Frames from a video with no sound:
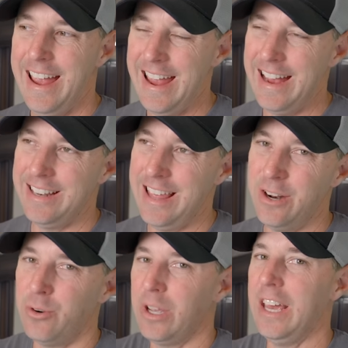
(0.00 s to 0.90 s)
and they
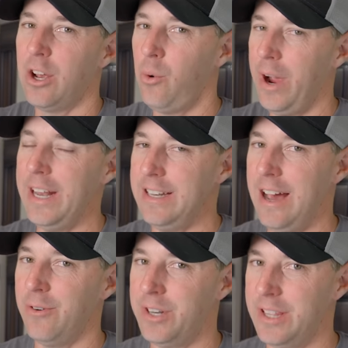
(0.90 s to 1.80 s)
don't get quite
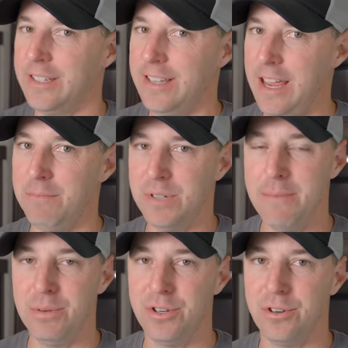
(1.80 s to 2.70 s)
down to the same
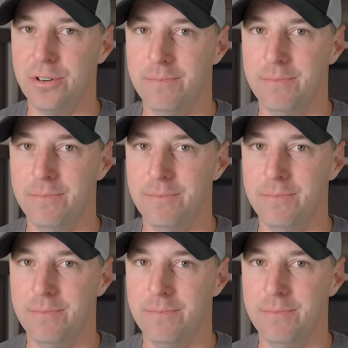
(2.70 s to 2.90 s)
temperature.